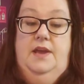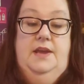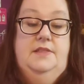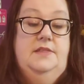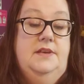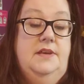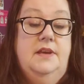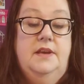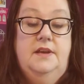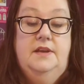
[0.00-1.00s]
And
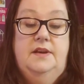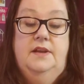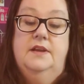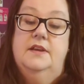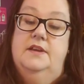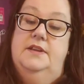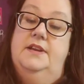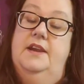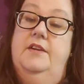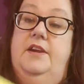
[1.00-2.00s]
then
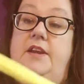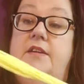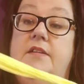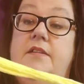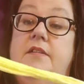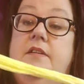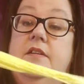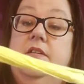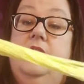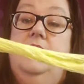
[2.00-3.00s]
Canary,
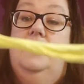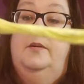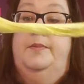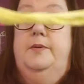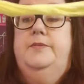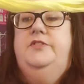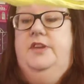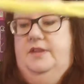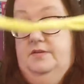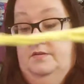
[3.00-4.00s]
good all-purpose
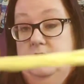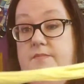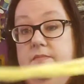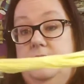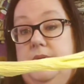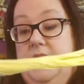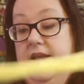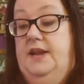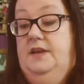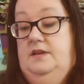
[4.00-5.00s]
yellow.
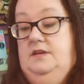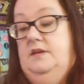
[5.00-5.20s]
Banana.